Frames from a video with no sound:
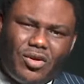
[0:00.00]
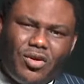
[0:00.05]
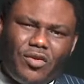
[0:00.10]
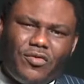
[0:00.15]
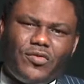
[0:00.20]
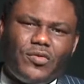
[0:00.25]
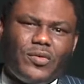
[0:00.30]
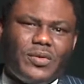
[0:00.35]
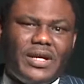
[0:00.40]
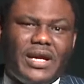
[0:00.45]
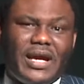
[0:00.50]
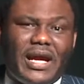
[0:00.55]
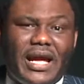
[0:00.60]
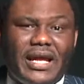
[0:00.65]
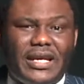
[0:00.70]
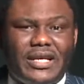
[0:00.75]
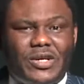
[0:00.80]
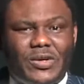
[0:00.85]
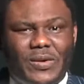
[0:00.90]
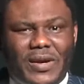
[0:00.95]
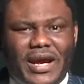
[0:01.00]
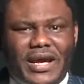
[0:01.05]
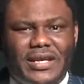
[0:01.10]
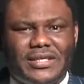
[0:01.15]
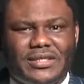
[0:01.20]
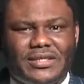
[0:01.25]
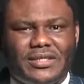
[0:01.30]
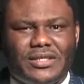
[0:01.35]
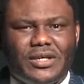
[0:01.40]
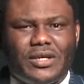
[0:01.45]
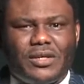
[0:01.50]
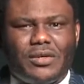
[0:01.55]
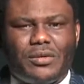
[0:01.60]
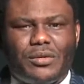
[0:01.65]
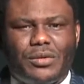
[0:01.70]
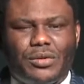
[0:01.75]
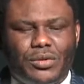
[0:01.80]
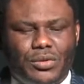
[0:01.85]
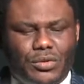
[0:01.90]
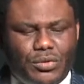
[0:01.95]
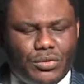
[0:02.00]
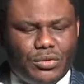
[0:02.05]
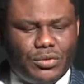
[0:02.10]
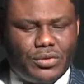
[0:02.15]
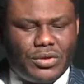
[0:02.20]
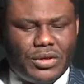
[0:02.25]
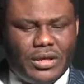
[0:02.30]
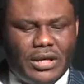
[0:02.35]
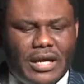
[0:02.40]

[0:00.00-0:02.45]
of who they are in Christ through